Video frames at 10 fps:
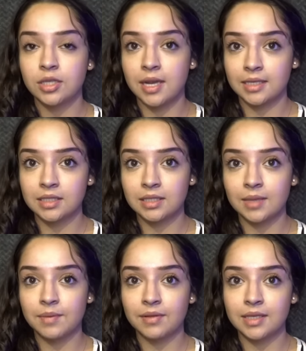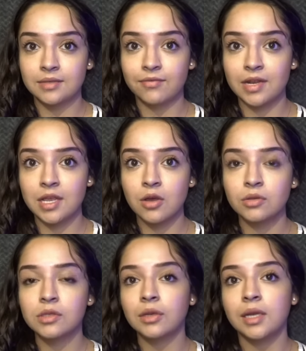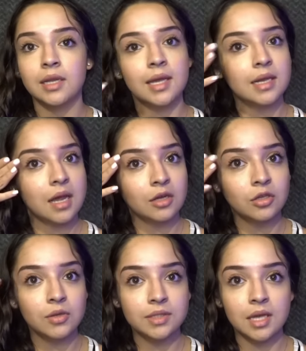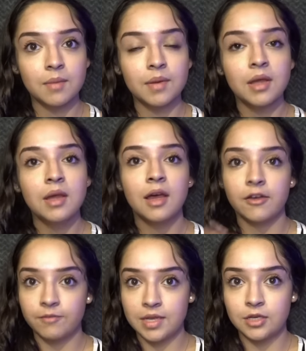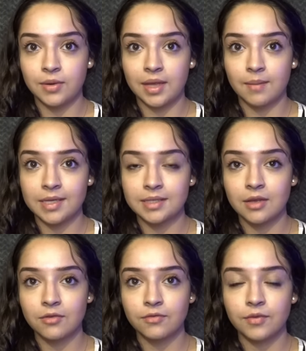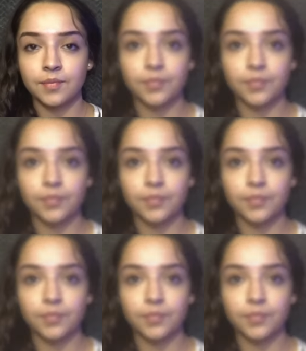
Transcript: the next clip of this video so you can get a close-up of me doing it myself.